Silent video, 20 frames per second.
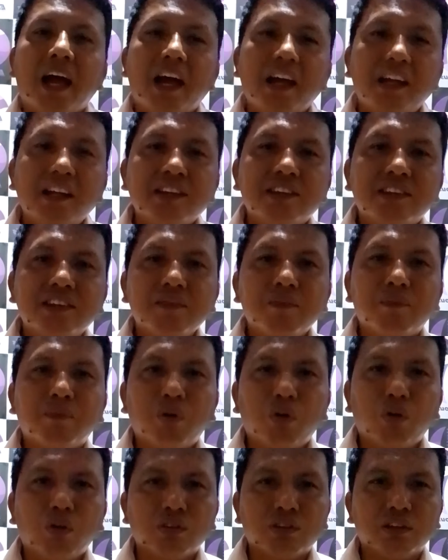and it's
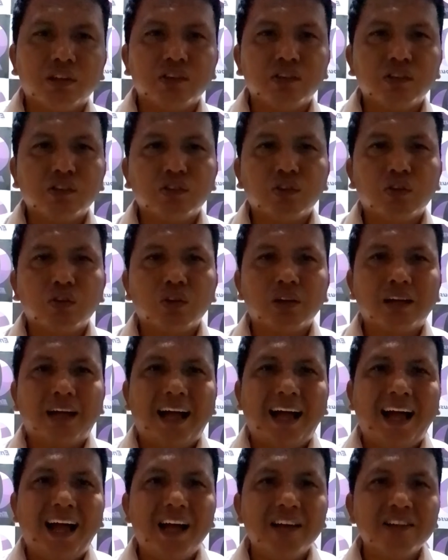important to talk
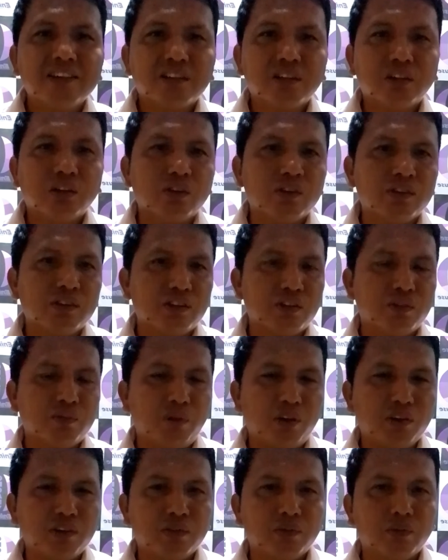as close as
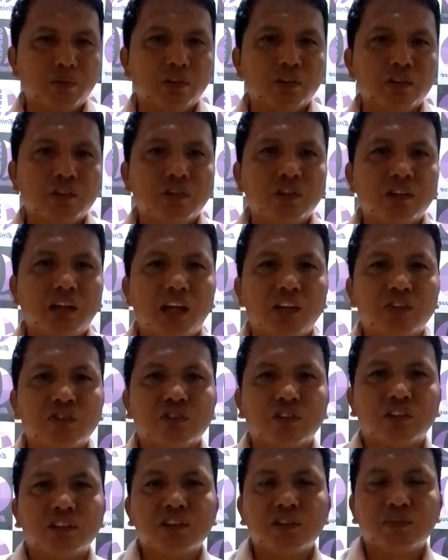possible to
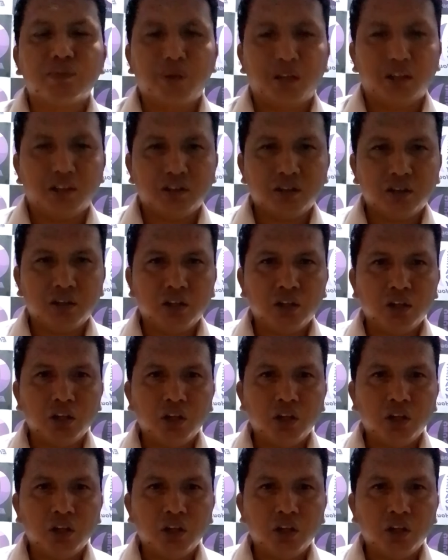natural speed.